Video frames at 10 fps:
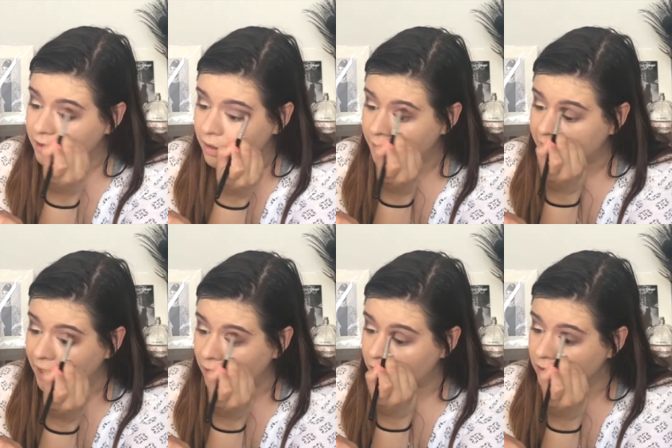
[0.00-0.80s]
coming
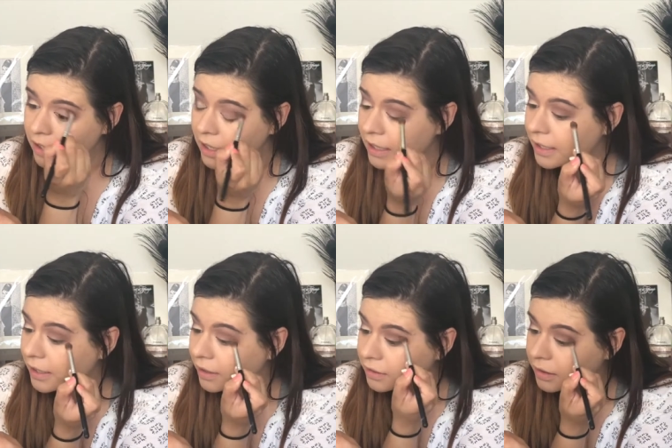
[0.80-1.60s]
out a lot
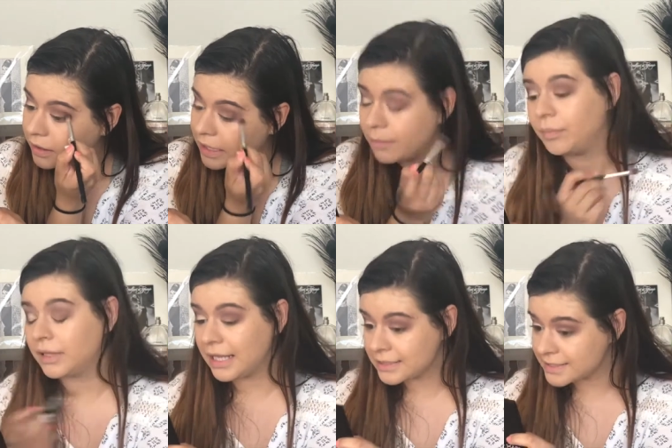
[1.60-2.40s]
and it
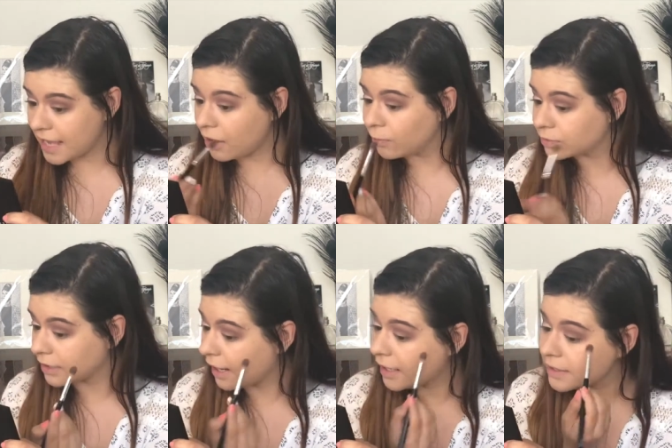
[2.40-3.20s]
blends out
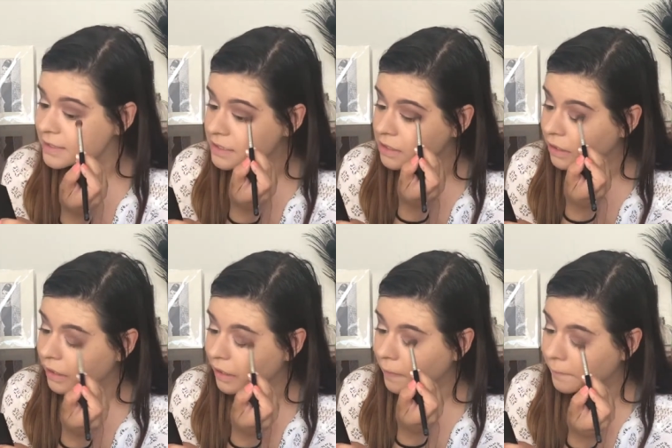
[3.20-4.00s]

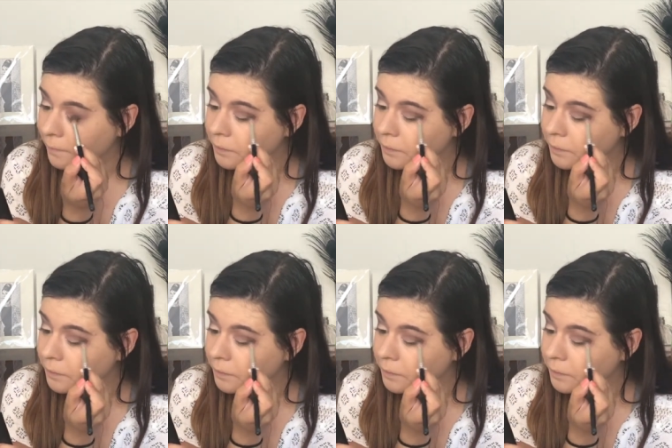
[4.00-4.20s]
nicely.